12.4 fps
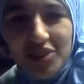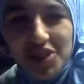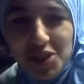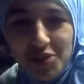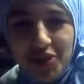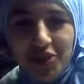
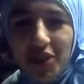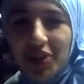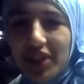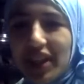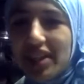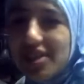just before
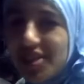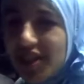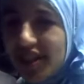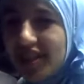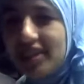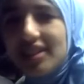we get
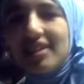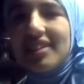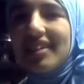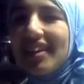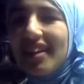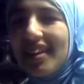started.
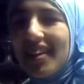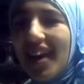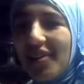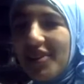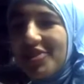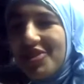
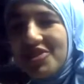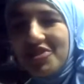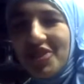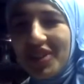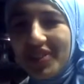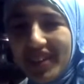That way, if you're
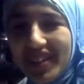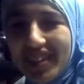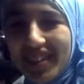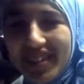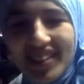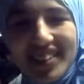following
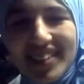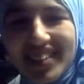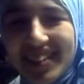along,